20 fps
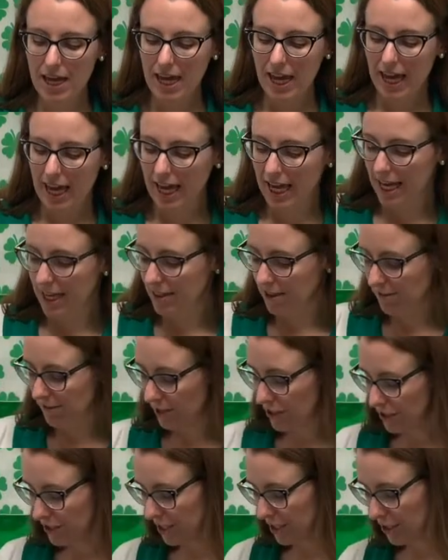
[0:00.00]
And the
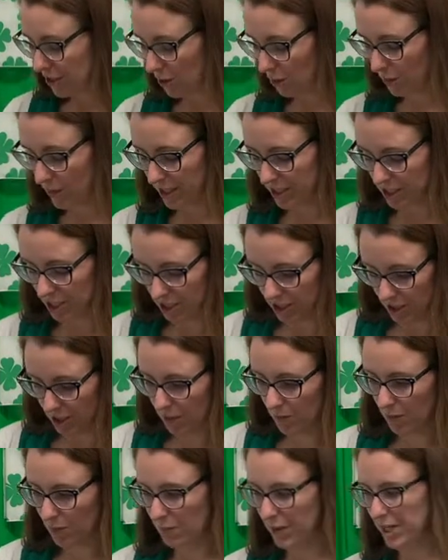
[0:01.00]
first thing you'll want to
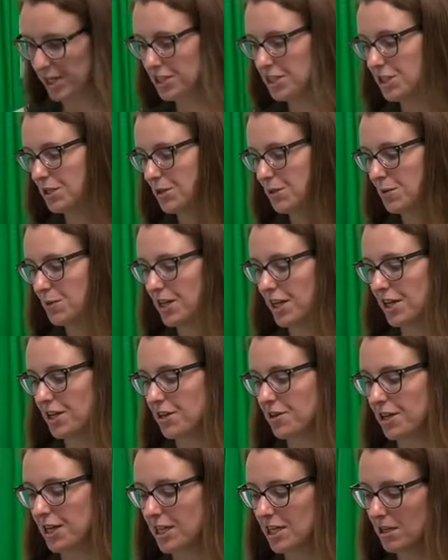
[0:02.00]
do when you get
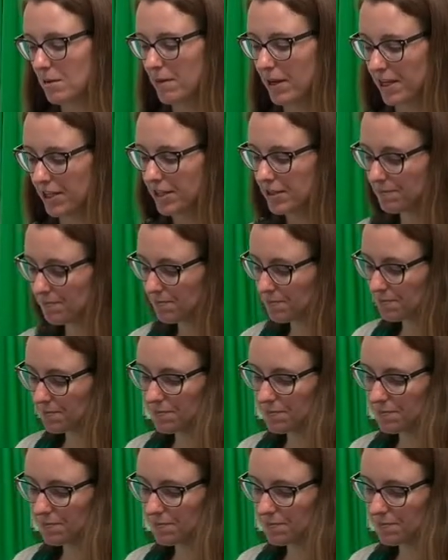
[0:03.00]
your incubator